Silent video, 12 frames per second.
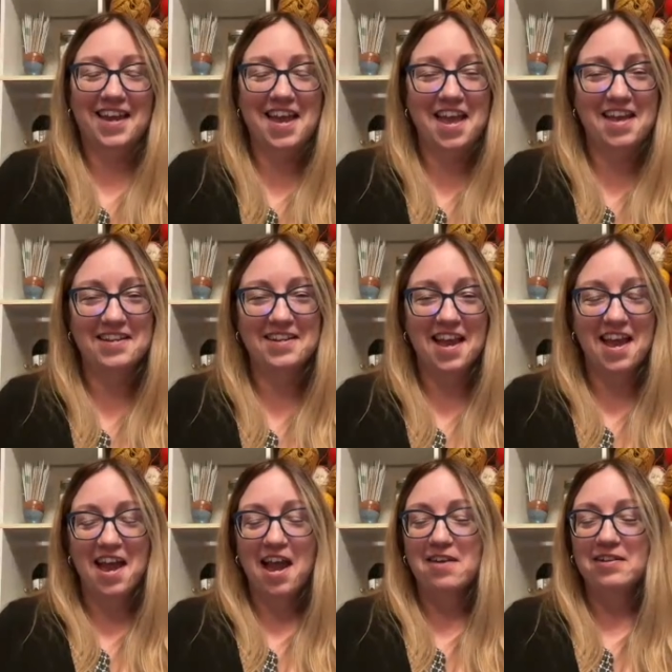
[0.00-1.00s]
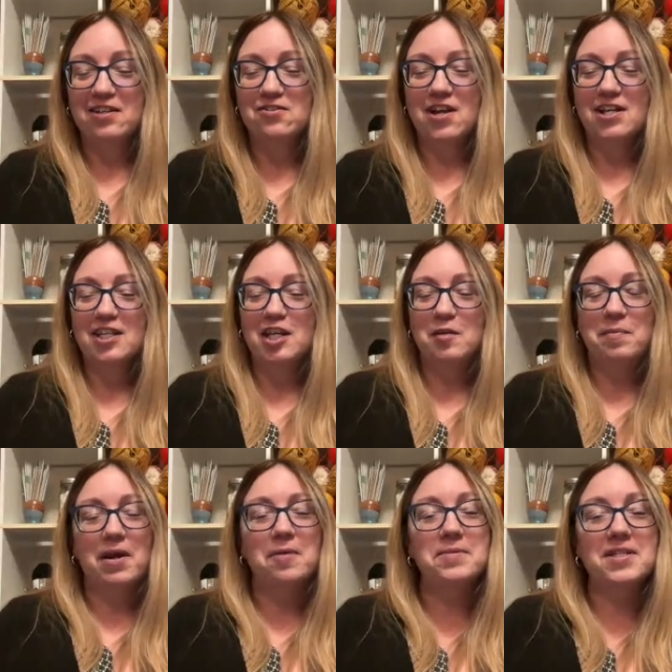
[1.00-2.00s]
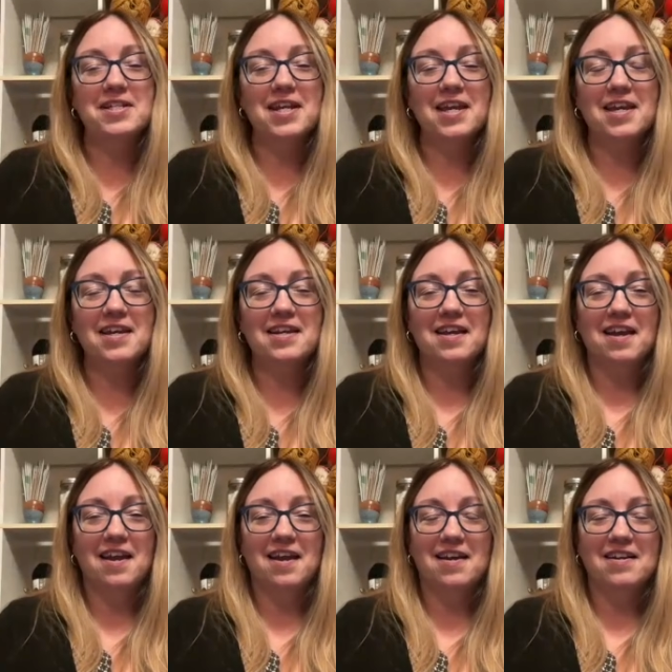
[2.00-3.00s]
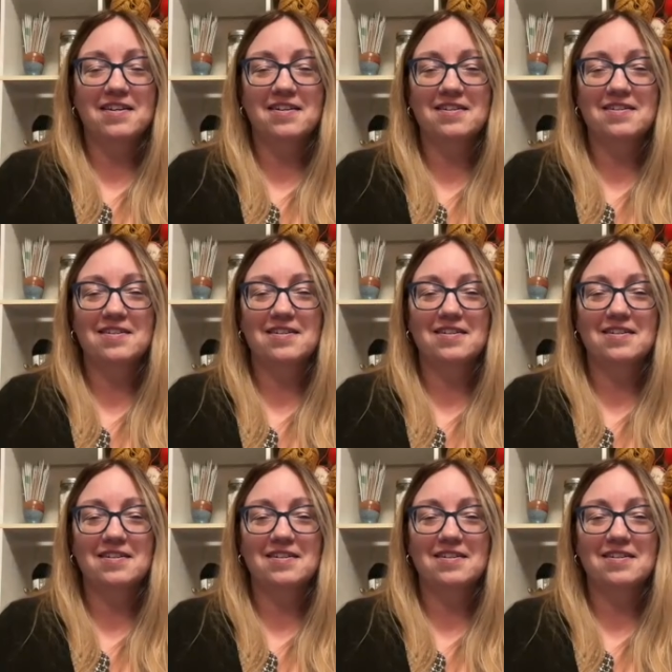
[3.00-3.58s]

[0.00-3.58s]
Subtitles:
and I'm going to try to keep up to date and